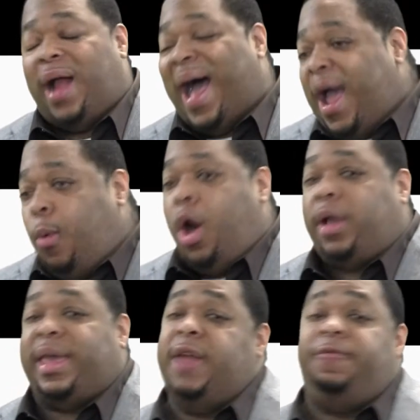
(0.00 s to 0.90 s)
I
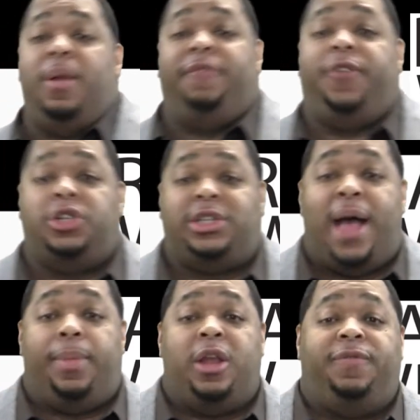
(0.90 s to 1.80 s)
walk in for my first
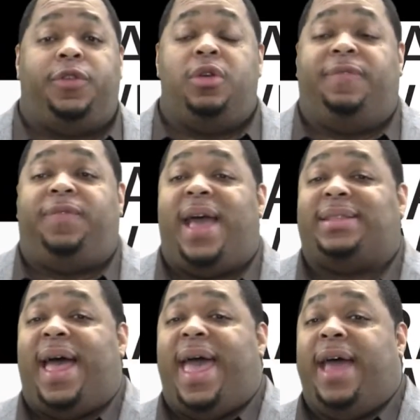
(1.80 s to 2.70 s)
job interview. In fact,
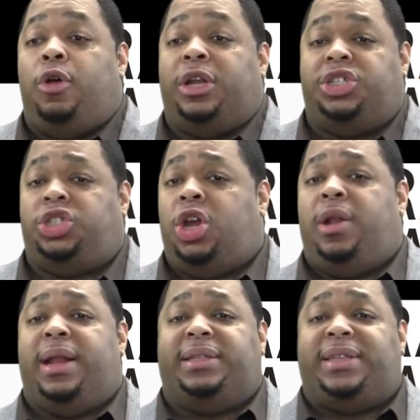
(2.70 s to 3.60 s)
I had on a
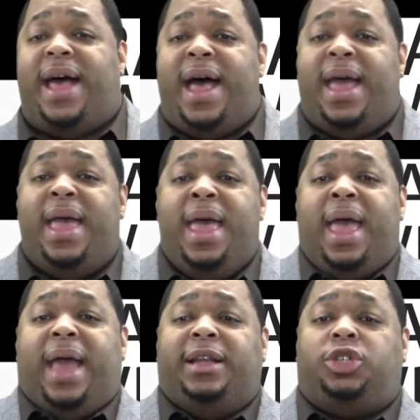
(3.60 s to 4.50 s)
shirt and a tie
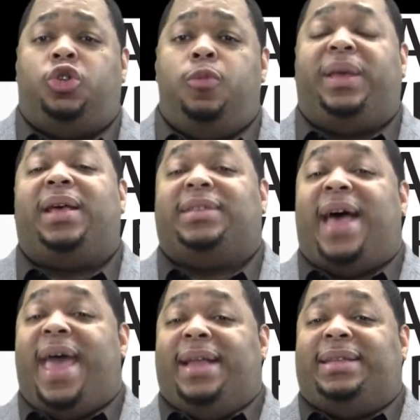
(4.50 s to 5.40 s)
and a suit because
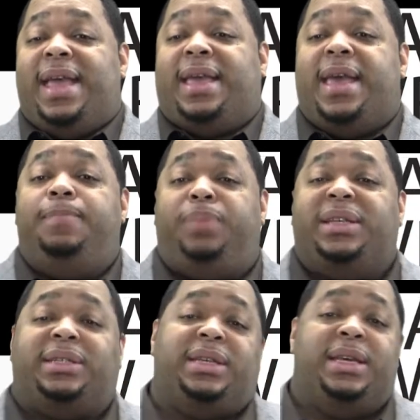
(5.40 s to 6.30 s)
I had taken
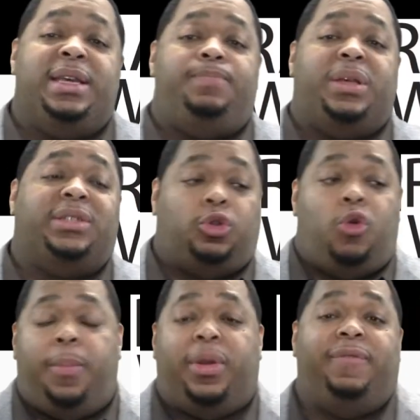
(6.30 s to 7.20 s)
BCE, Business
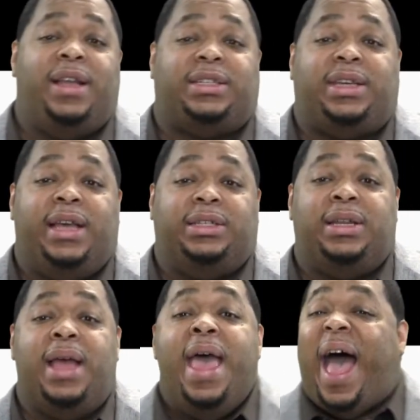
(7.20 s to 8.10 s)
Cooperative Education.